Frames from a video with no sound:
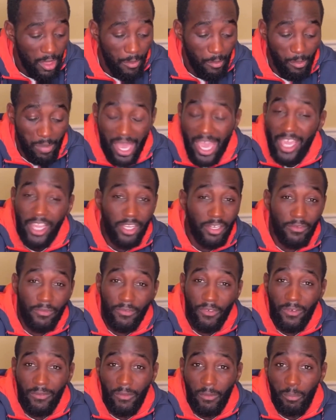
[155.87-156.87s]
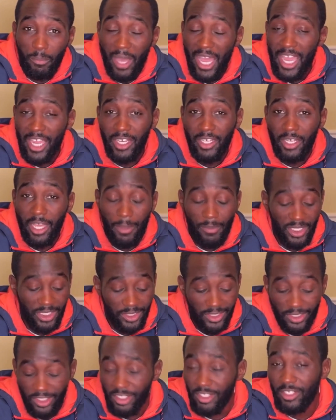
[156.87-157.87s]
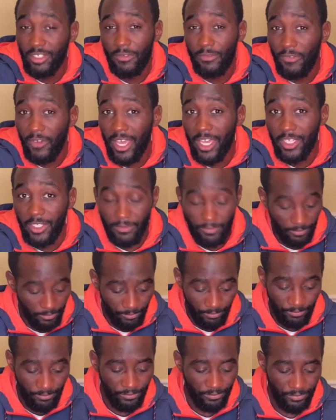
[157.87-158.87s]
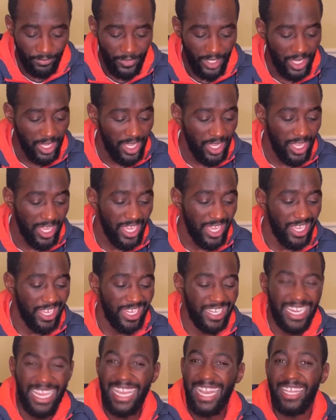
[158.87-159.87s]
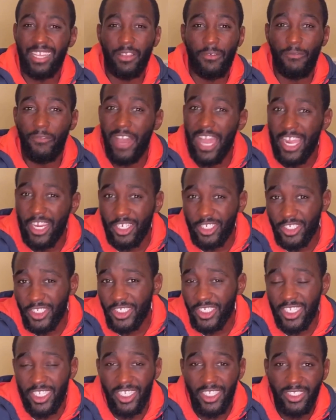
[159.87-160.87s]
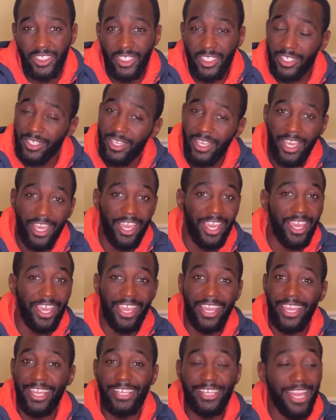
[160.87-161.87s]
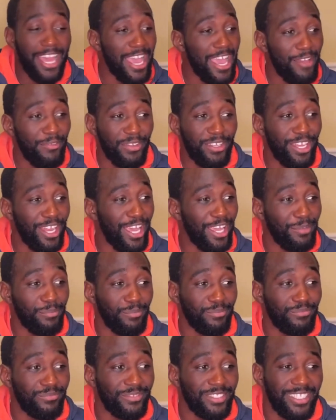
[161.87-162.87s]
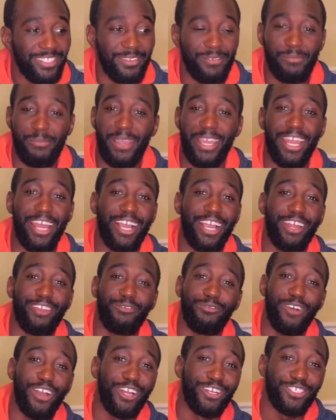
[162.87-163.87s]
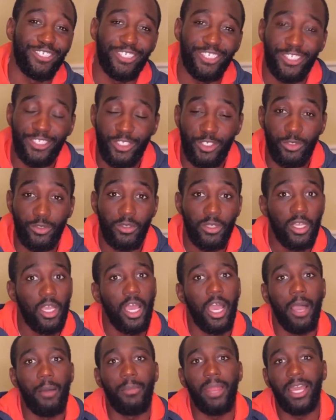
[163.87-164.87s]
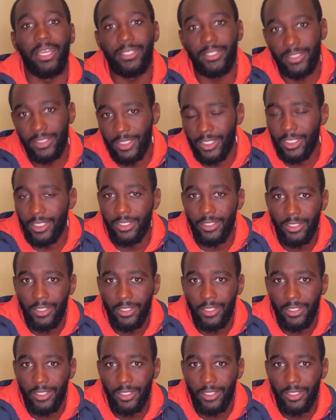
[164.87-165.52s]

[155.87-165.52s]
buying the buying, I mean, still in the fight. They got the fire sticks. He laughed, he like, man, I got a fire stick too. I'm like, see?